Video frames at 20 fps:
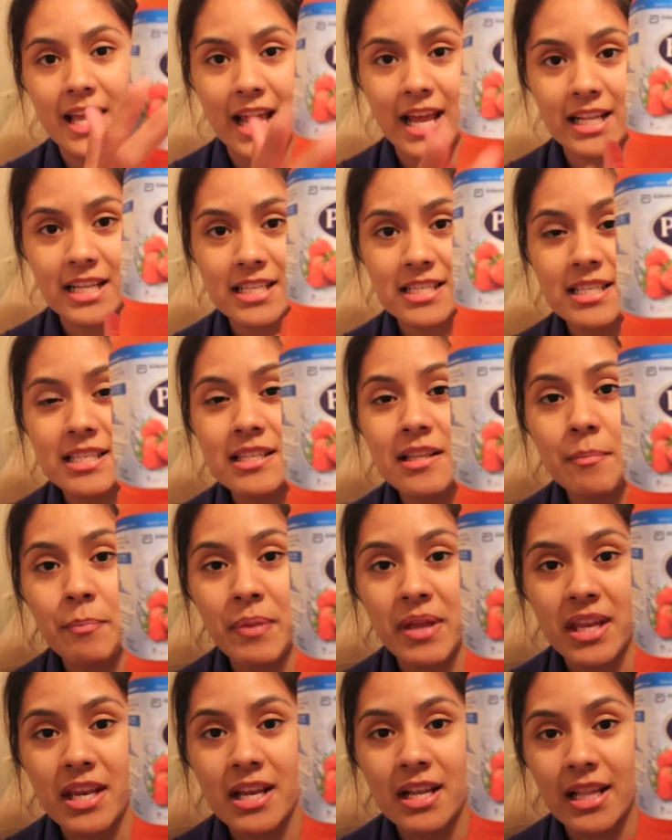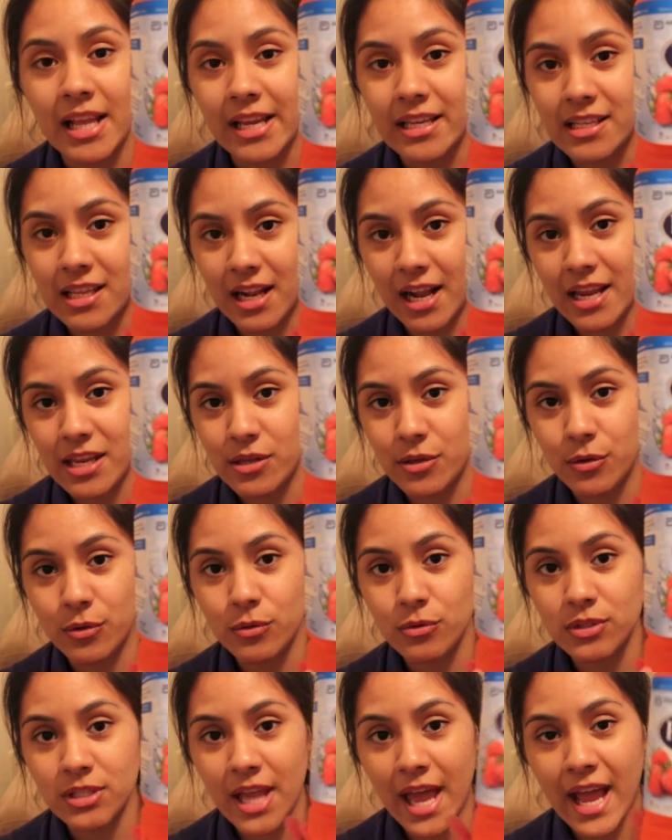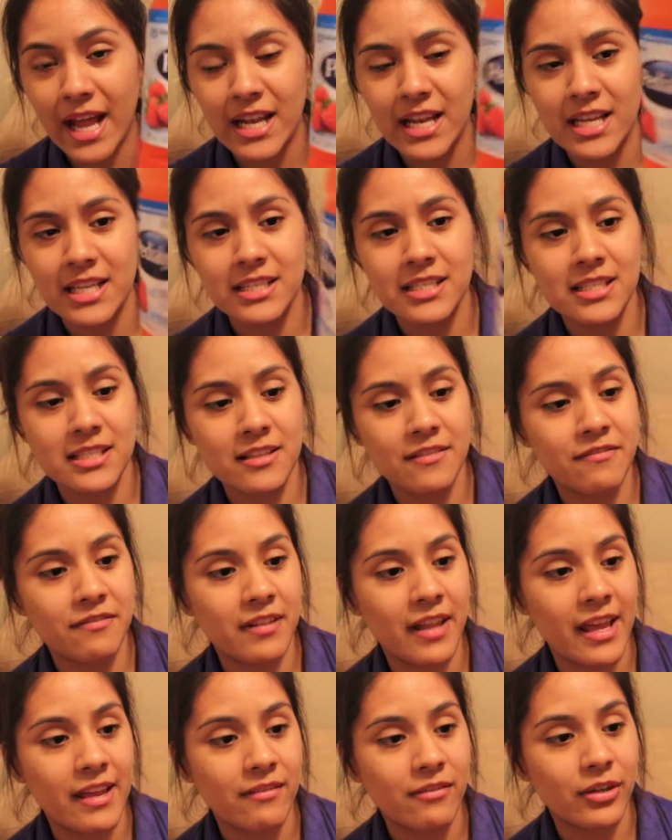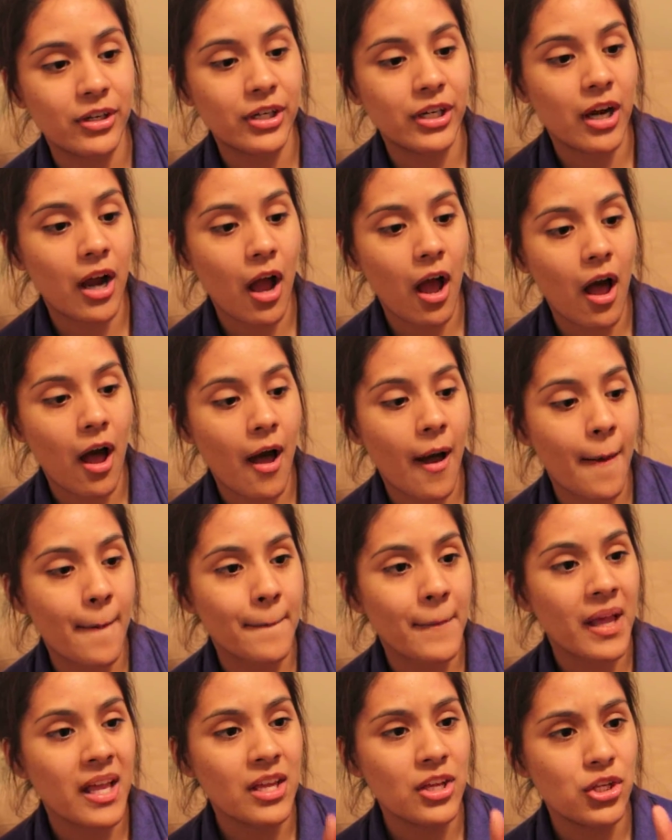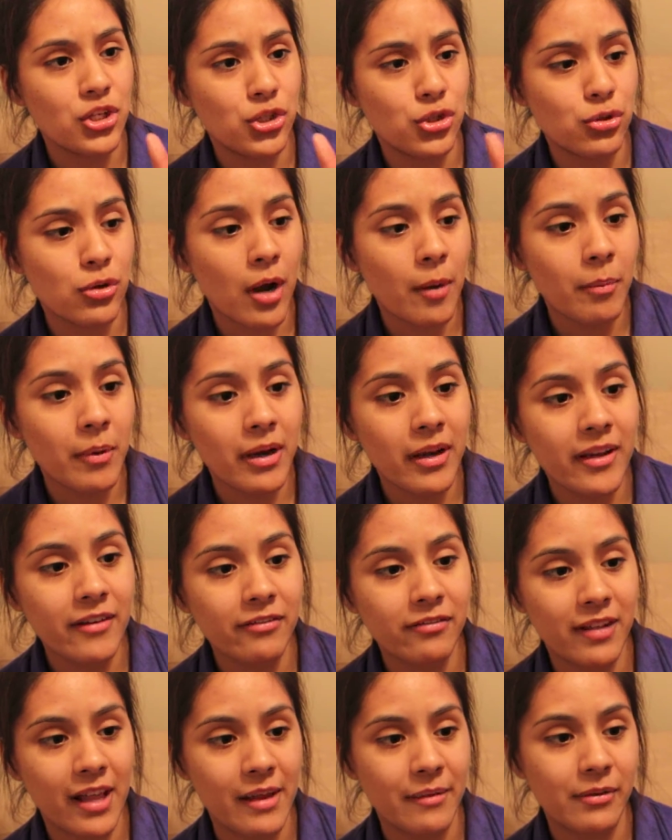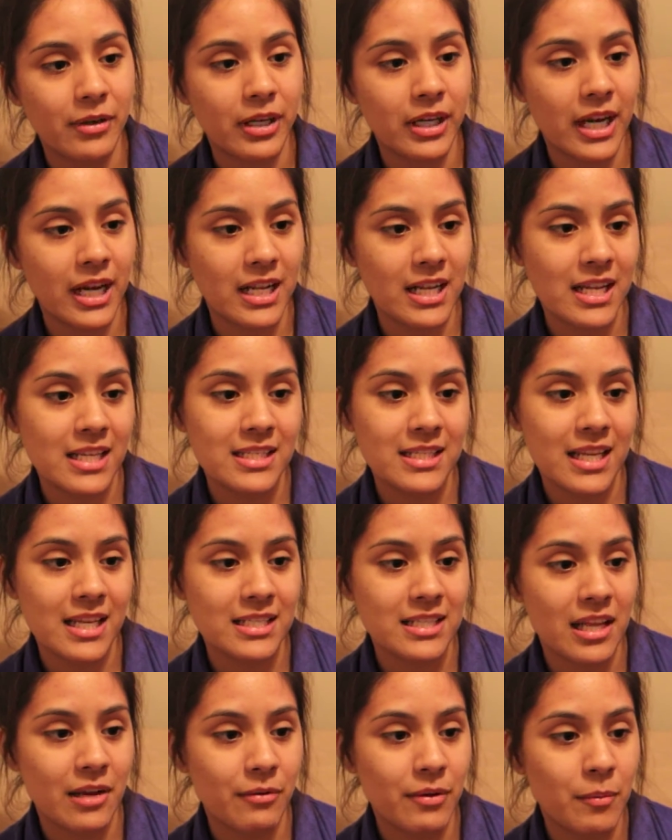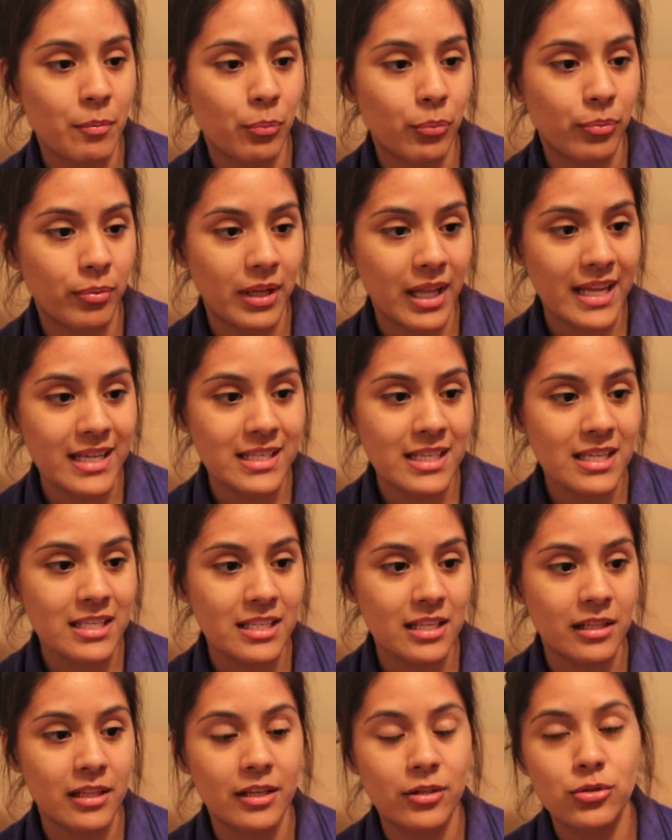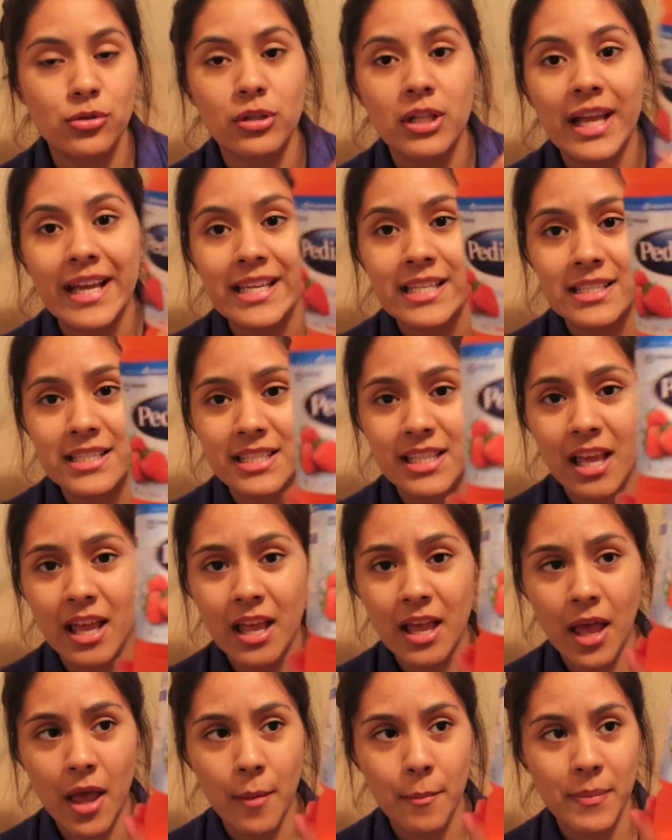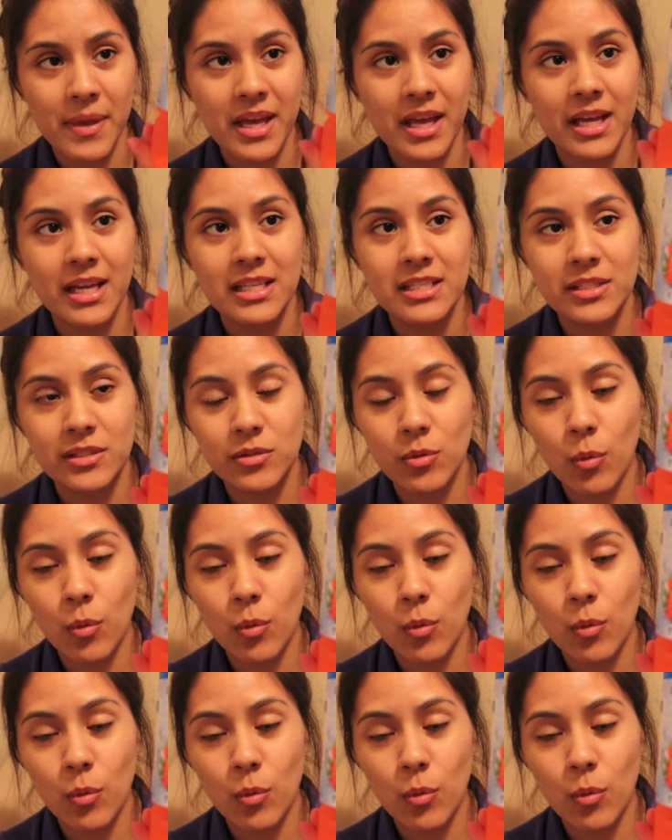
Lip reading: and this is the Pedialyte that I use, and it's the flavor strawberry flavor, and it says it replaces electrolytes, because